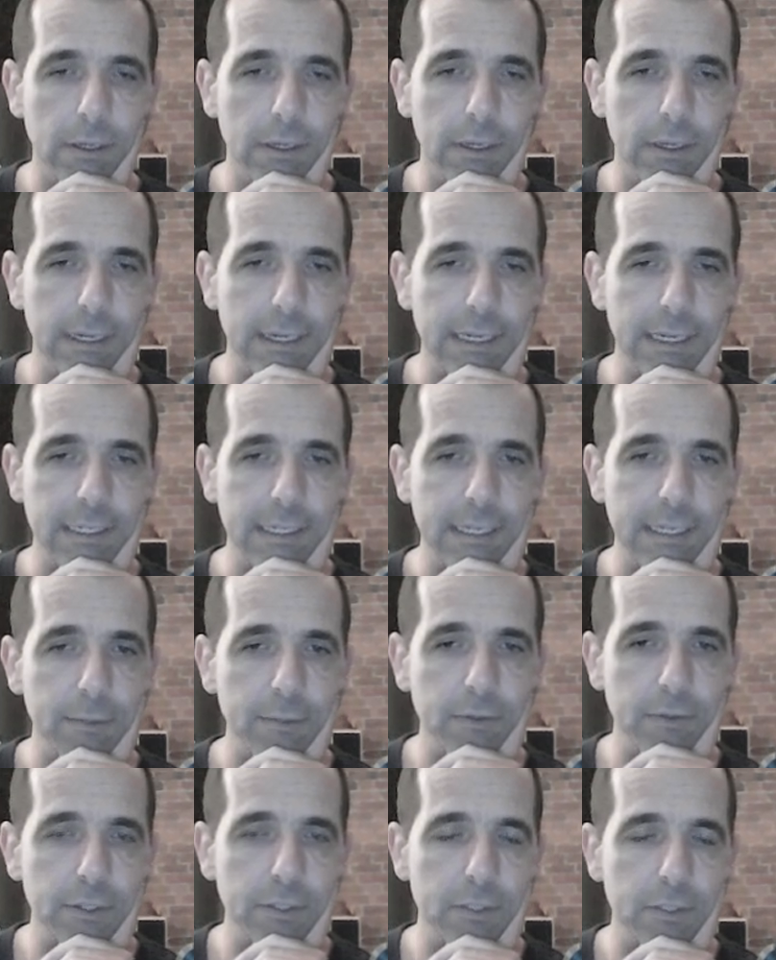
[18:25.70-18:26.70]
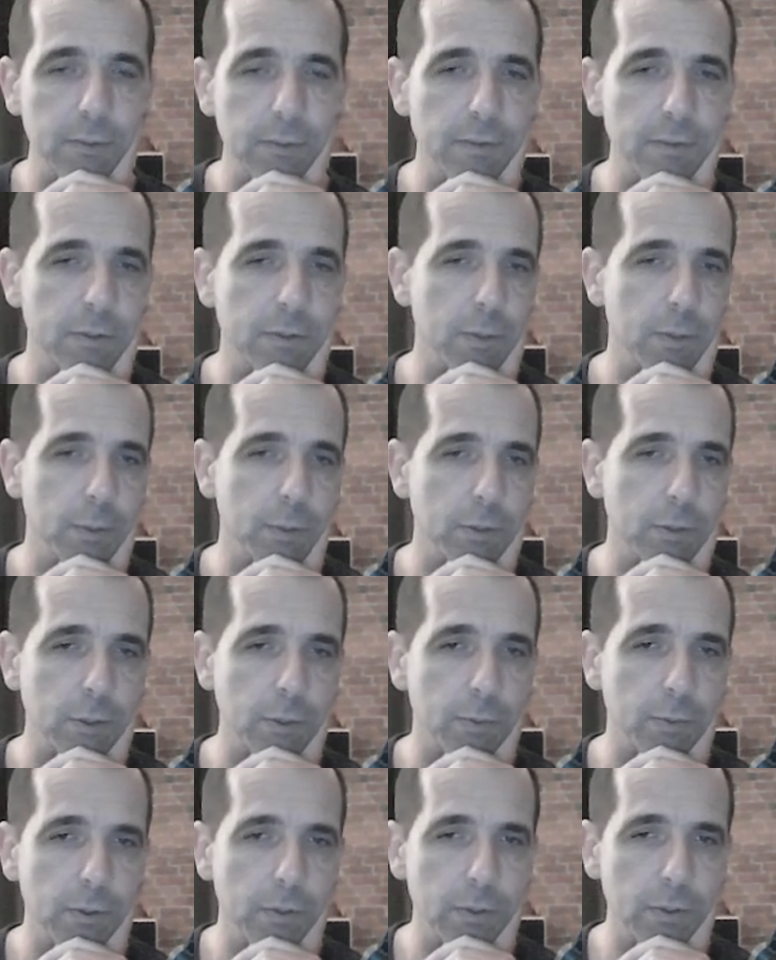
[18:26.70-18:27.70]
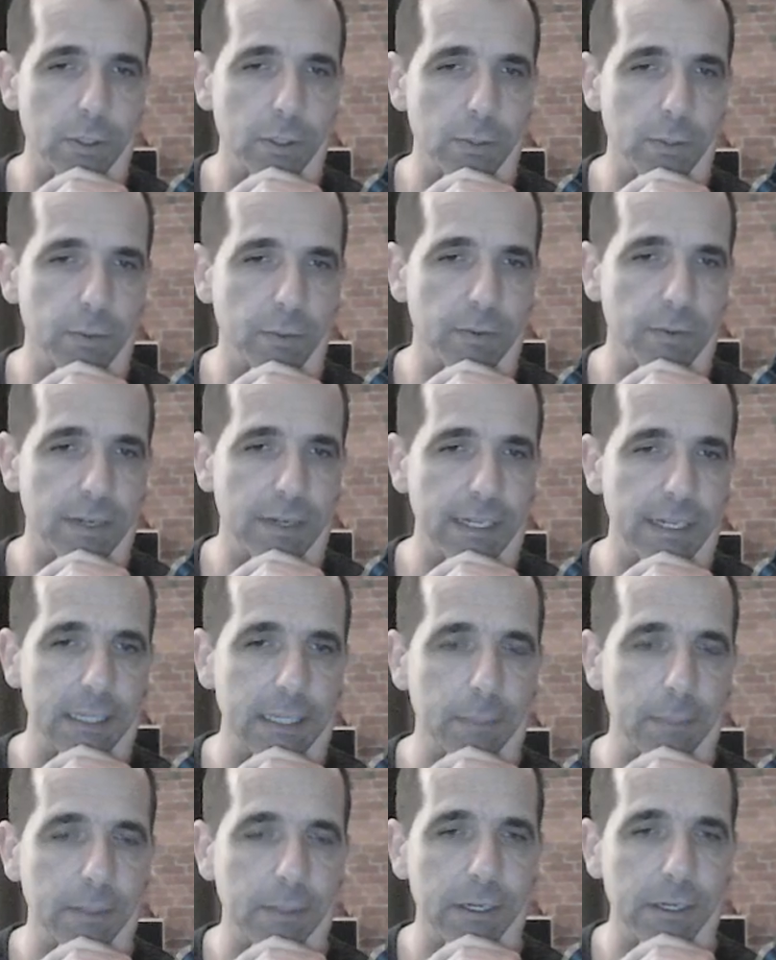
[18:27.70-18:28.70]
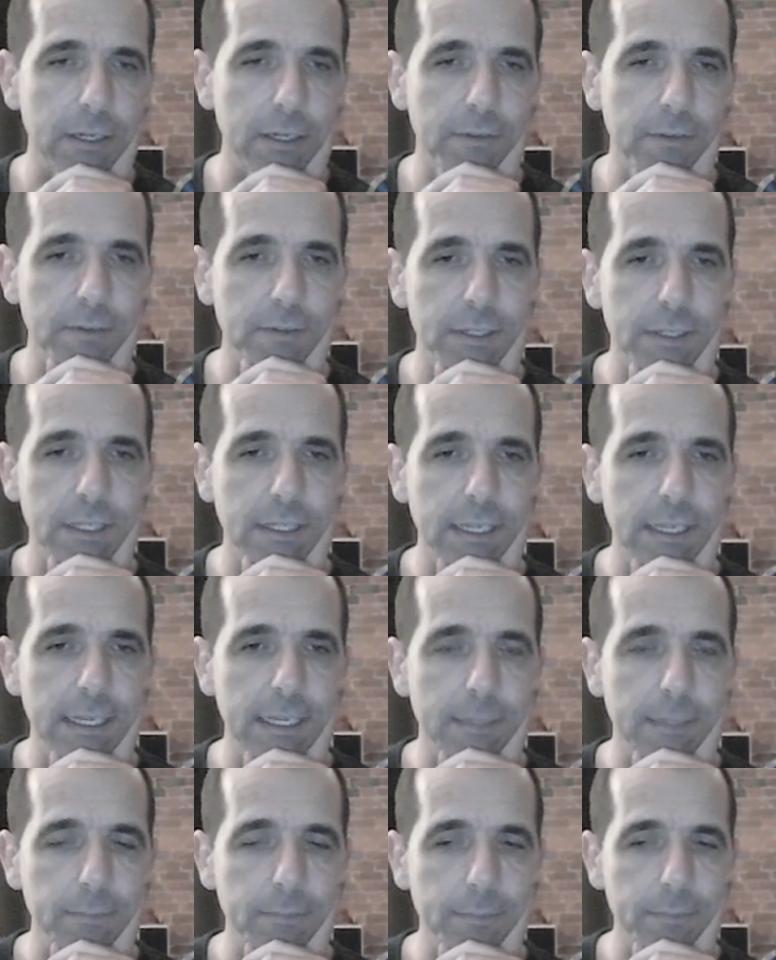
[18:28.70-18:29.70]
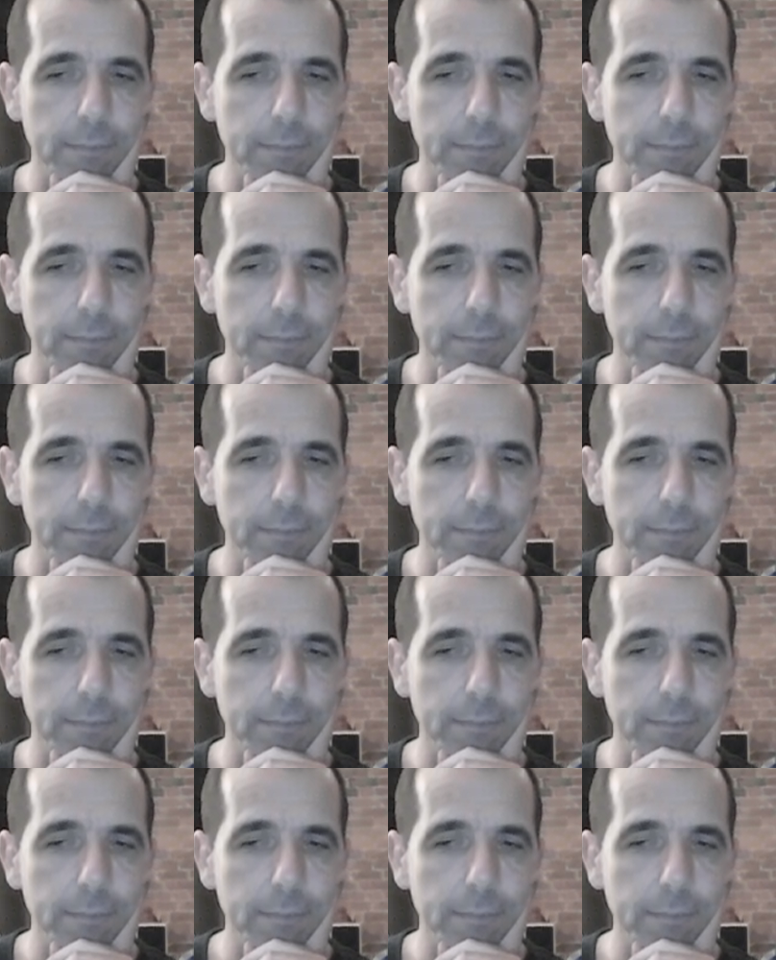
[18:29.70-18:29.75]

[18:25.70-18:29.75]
And yeah, we've swapped all the pawns and we've cleared the path to the